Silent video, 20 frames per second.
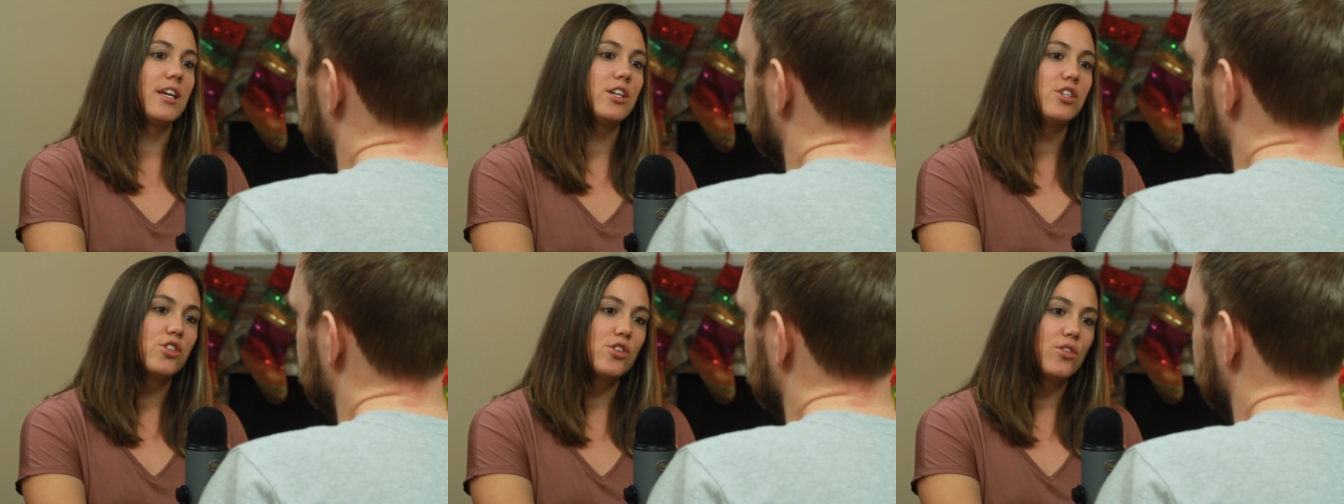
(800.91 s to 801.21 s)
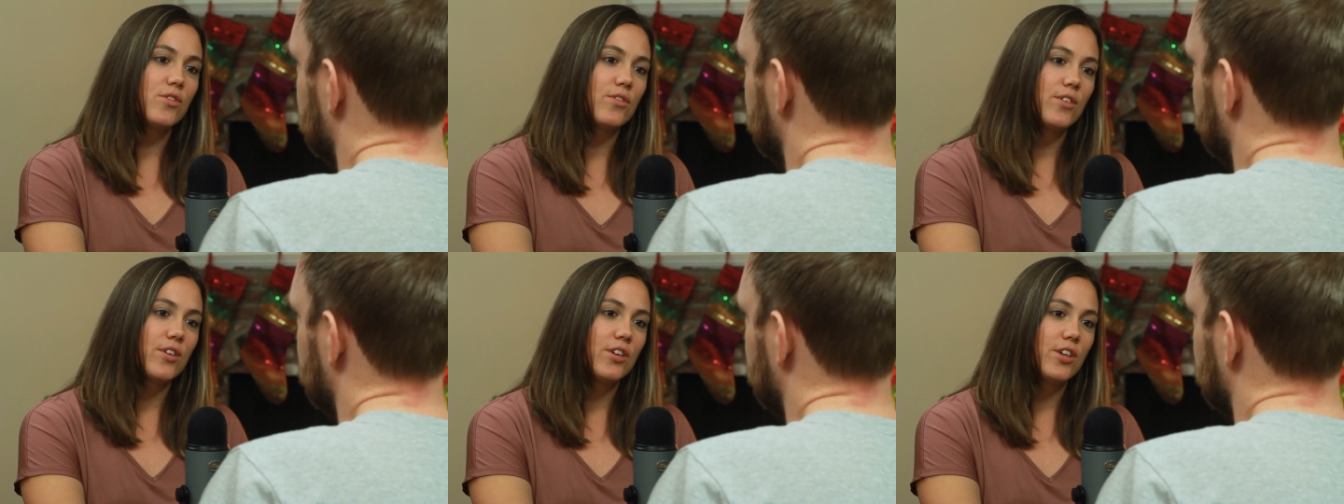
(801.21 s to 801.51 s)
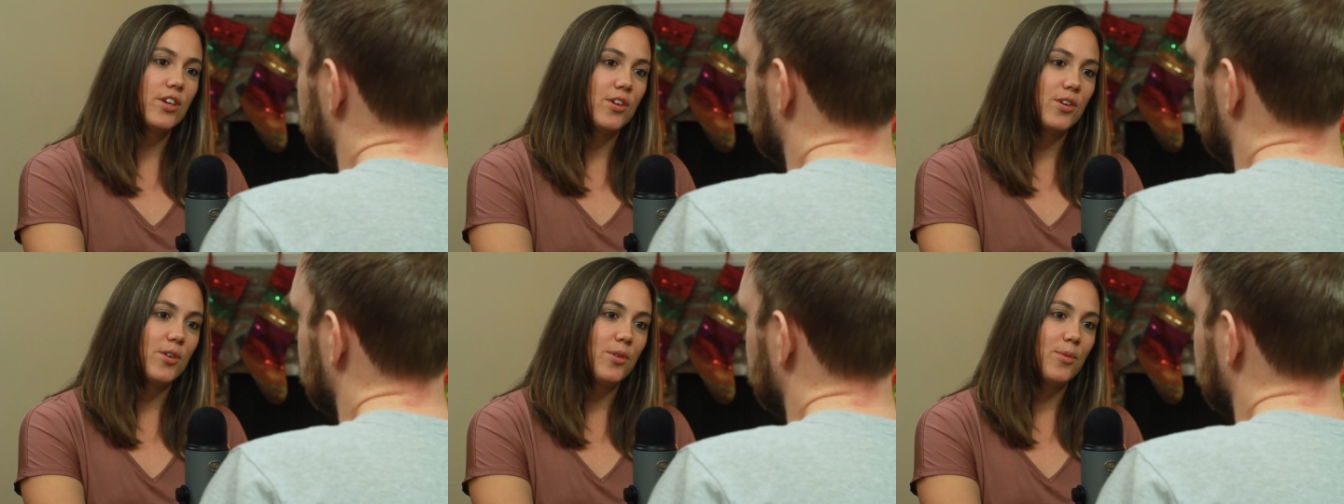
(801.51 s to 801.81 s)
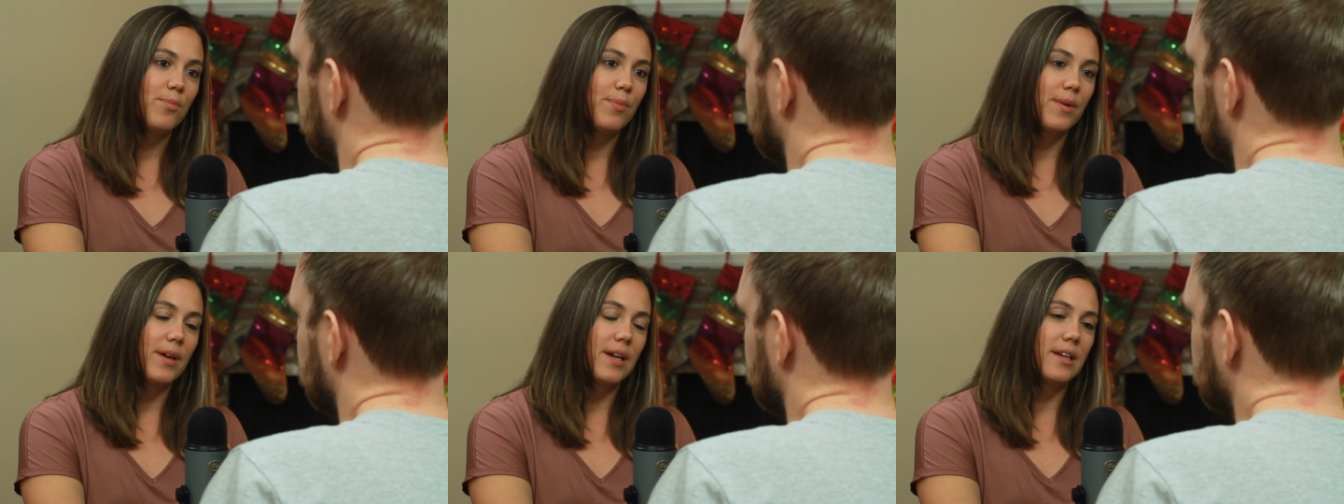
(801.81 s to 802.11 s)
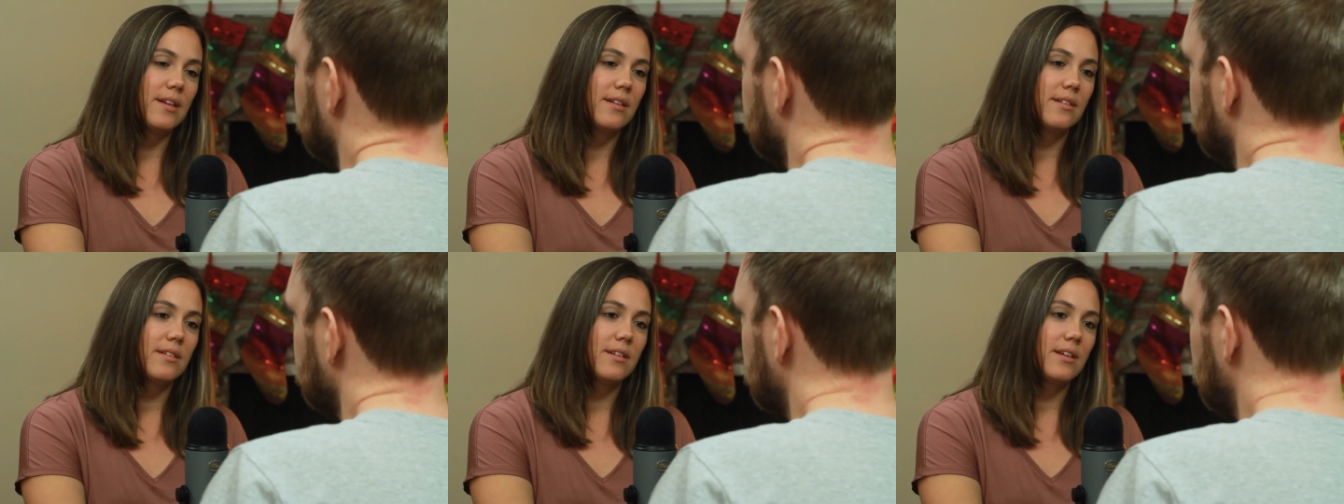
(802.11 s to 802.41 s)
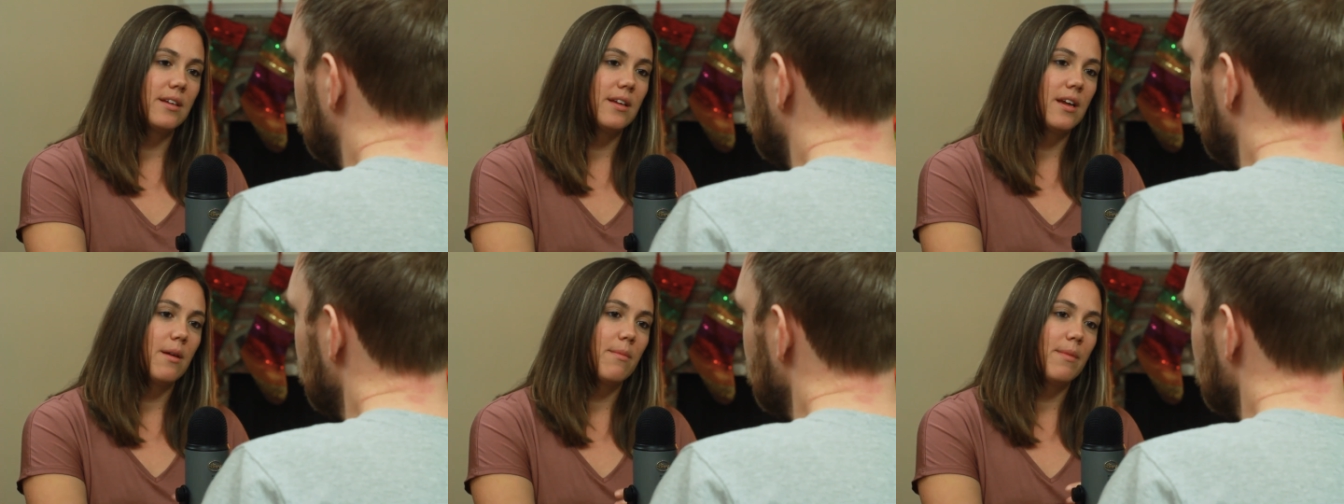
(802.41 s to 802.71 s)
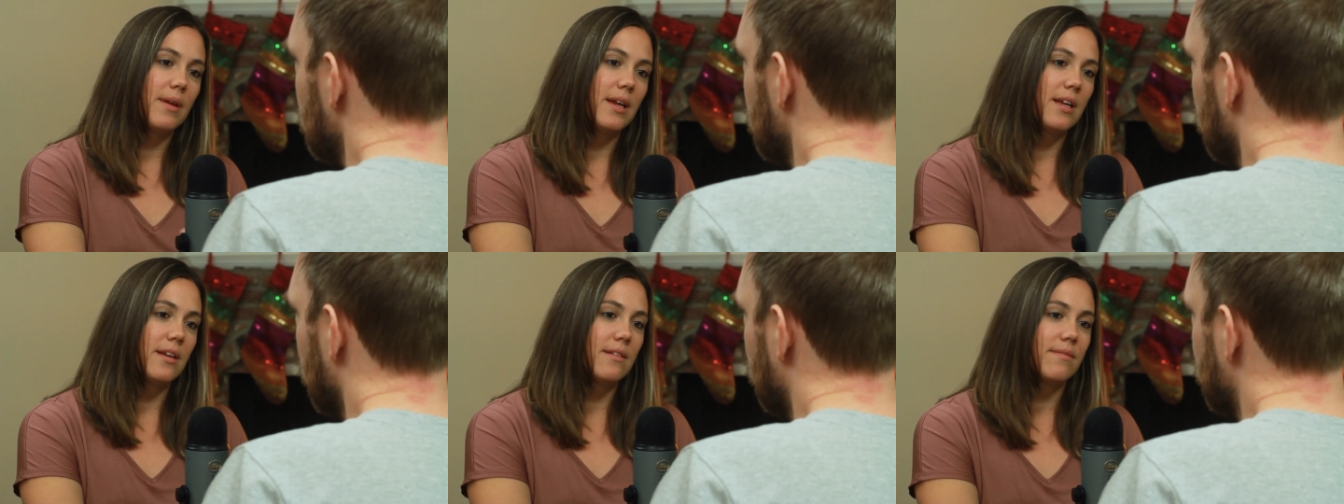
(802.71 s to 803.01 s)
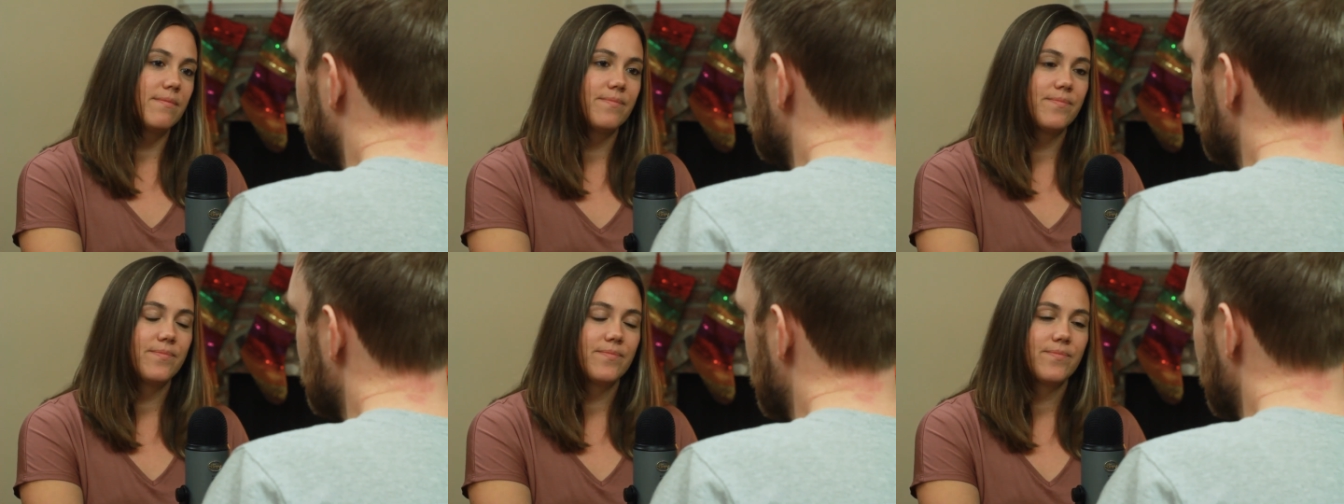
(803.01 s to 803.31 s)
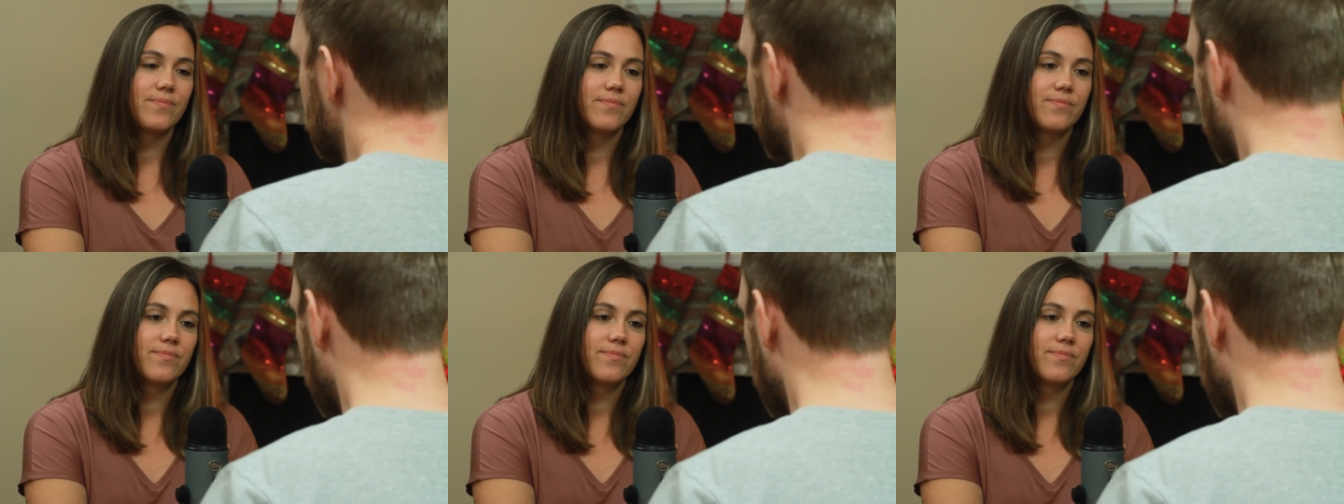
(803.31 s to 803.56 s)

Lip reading: issue for you, but it's